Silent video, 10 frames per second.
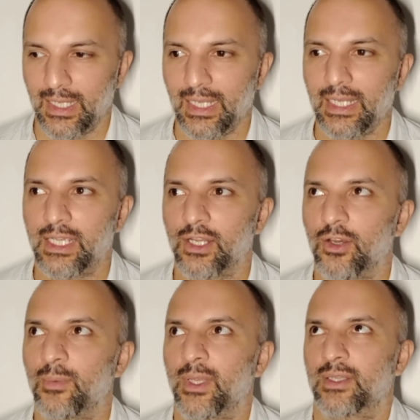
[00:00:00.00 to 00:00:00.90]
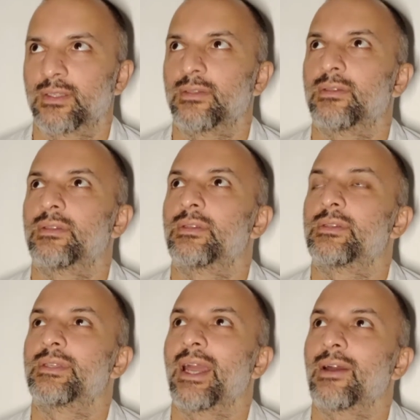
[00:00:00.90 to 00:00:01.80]
economic
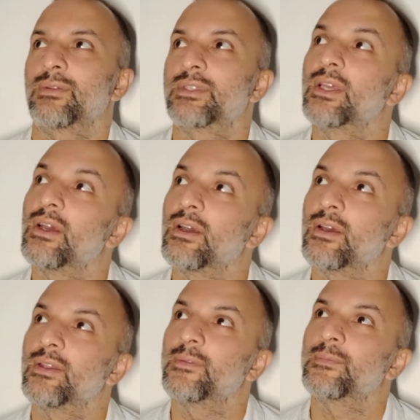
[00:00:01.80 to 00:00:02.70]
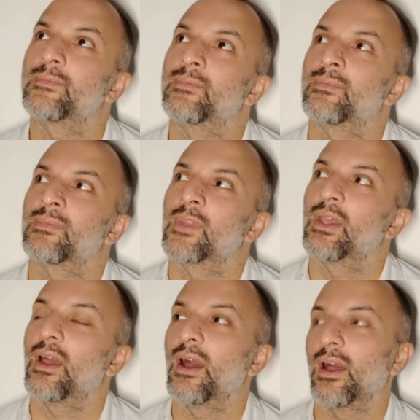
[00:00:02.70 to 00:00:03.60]
downturn,
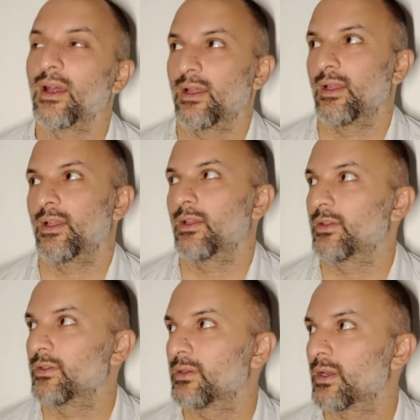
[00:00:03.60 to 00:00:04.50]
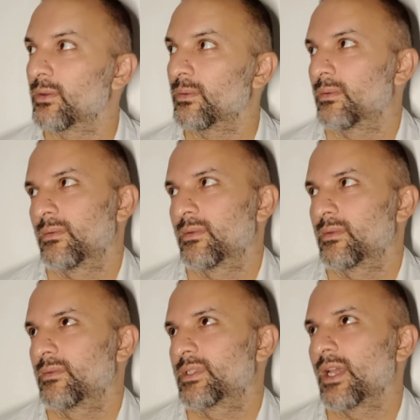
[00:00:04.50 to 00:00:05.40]
you know,
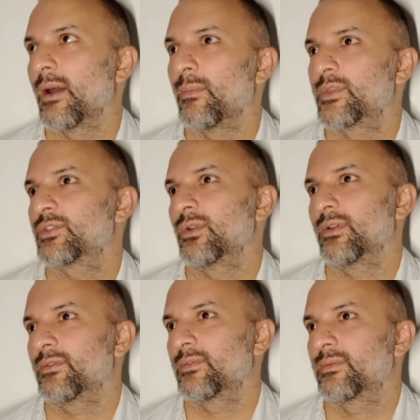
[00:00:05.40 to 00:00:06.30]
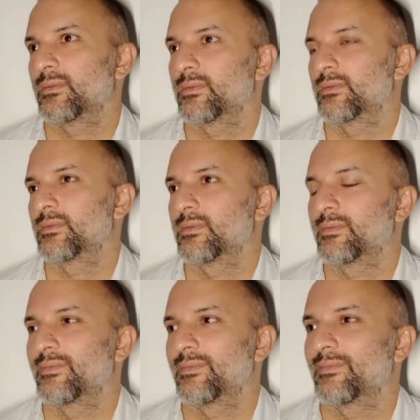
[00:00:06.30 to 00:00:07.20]
some sort of
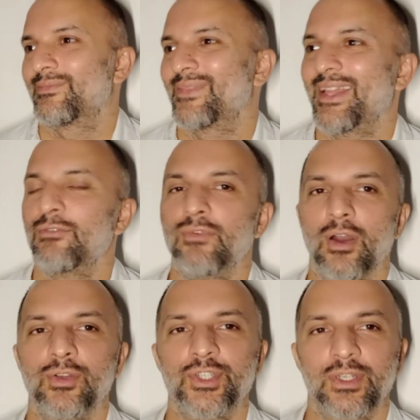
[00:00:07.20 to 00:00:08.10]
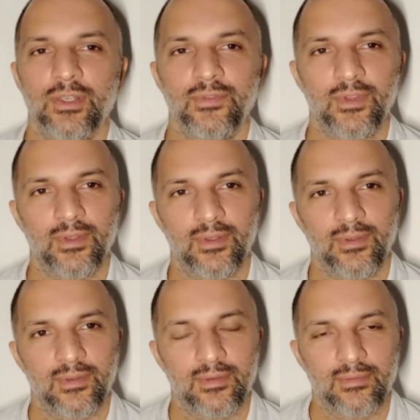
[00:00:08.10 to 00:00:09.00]
erosion of the
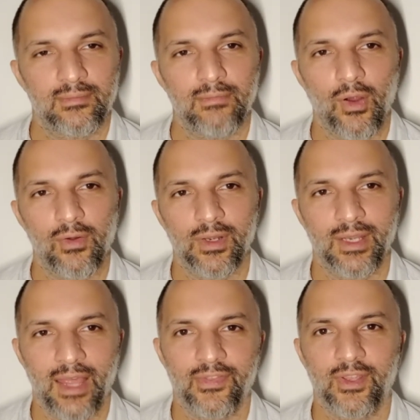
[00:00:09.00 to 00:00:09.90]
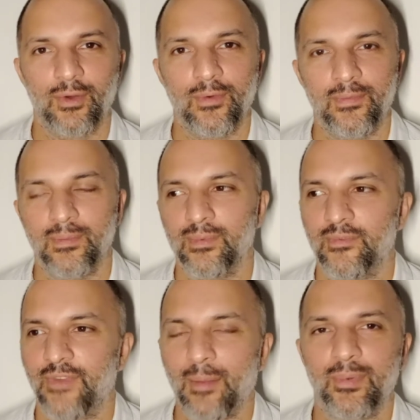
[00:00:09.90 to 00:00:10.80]
moral and ethical
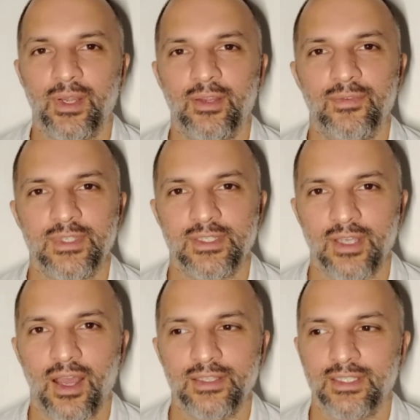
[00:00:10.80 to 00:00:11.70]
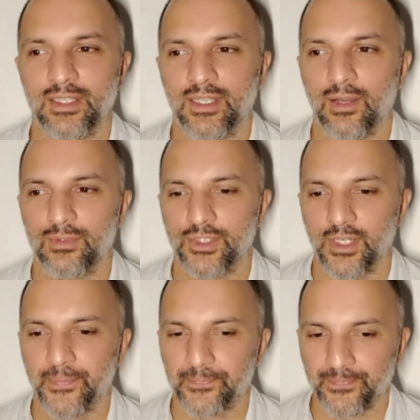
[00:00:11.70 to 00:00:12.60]
fabric of society and culture.